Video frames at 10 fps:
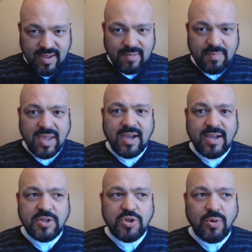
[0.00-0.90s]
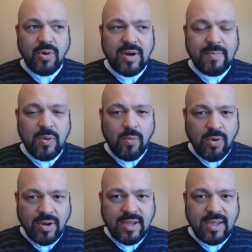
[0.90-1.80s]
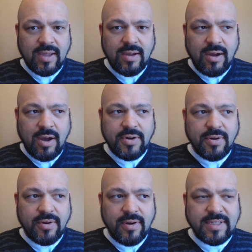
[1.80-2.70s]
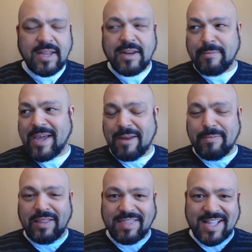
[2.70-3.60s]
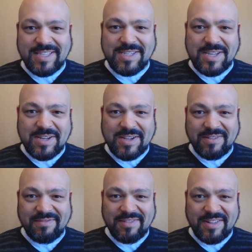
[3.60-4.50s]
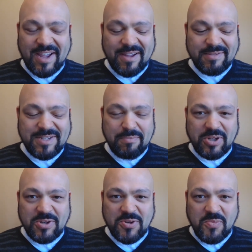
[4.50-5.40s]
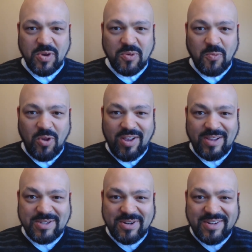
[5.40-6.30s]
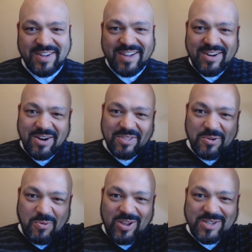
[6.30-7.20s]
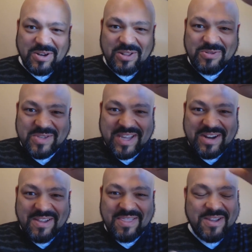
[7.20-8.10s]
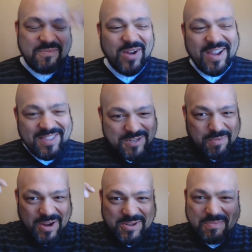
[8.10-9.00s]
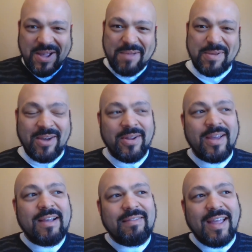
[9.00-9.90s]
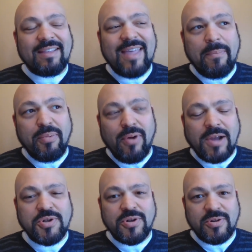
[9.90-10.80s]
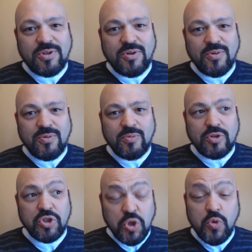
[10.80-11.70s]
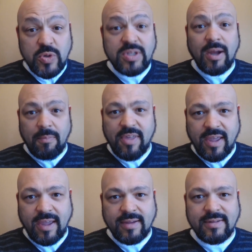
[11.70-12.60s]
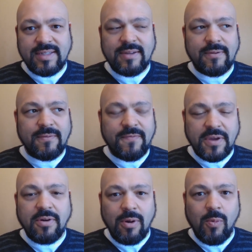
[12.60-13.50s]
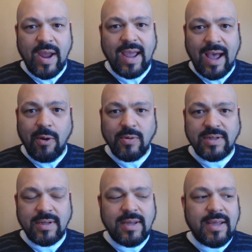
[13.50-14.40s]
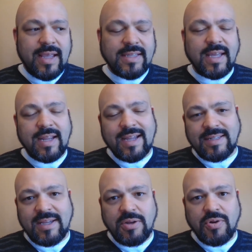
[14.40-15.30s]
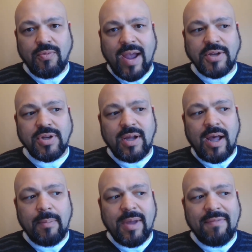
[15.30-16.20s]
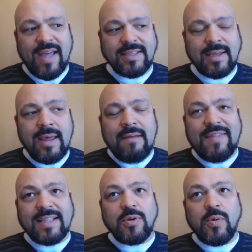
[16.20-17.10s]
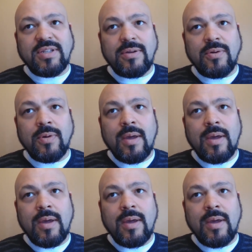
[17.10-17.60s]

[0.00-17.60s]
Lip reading: because you're going to be working under. It's kind of be like that scene in Temple of Doom where the walls are closing in on them, right? And the spikes are popping out. Like that pressure to do something, to figure a way out, is going to continue to ratchet up, and that's going to